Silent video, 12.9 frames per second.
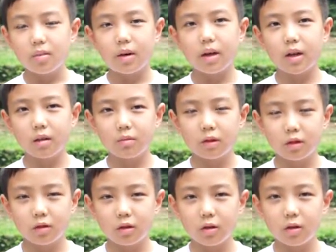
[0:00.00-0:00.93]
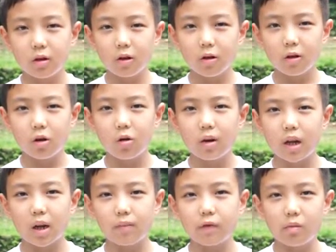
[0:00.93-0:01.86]
My name is Chong Yong Ho
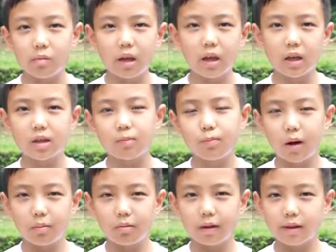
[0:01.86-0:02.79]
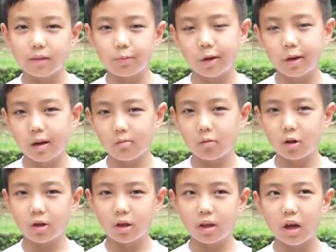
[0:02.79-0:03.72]
and I'm from Kids Public Speaking
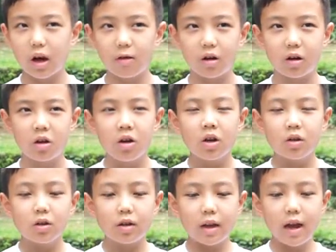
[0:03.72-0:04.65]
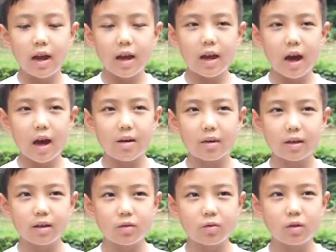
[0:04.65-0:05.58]
Mont Kiara. Today I'm
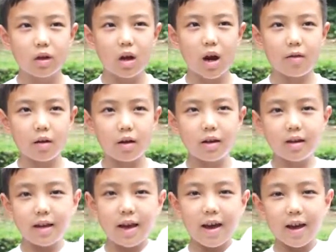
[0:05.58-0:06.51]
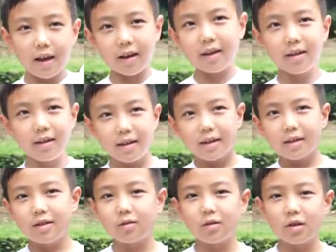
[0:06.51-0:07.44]
at Zoo Negara. Yay!
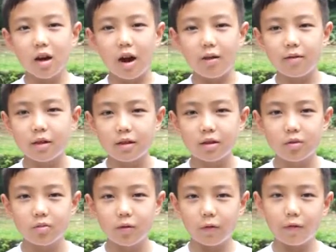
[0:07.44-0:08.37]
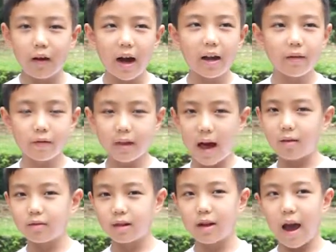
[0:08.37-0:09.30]
Zoo Negara is home to
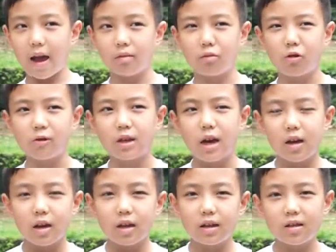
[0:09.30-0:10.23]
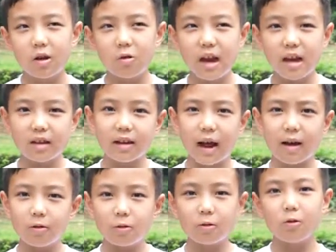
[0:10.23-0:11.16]
5,000 animals, is located
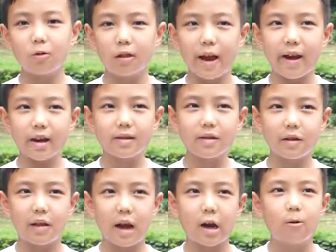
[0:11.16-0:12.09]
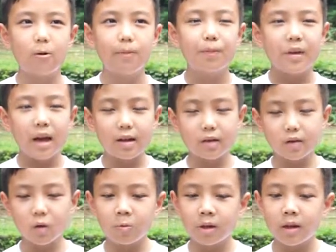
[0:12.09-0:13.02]
at Ulu Klang, Selangor, and
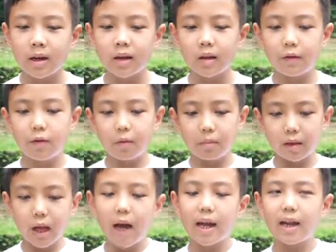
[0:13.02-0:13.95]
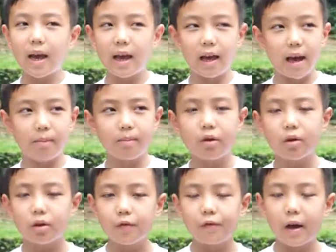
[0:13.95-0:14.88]
is open daily from 9 a.m.
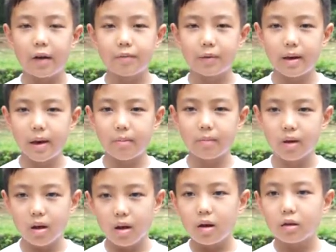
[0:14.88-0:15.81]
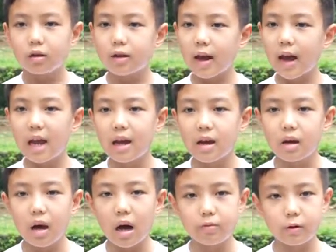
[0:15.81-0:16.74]
to 5 p.m. Today
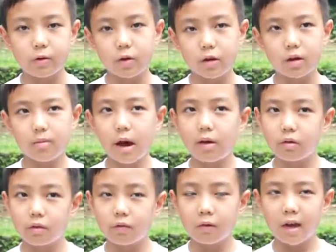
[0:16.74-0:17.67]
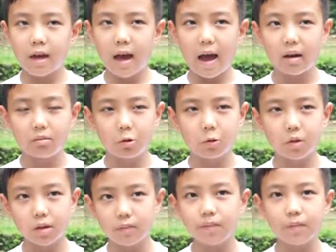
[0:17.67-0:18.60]
I'll be talking about three
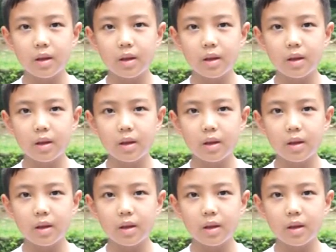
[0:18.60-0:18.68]
animals.